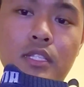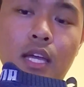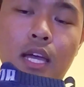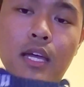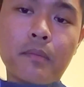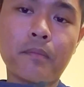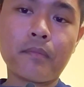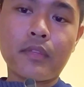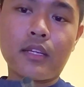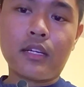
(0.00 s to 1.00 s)
time
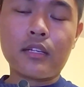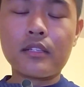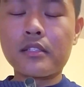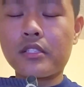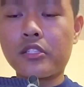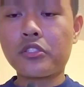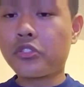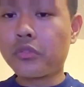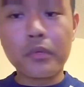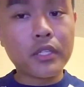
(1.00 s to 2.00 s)
is
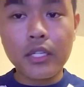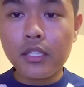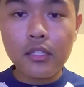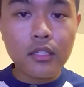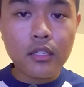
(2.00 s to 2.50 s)
super good.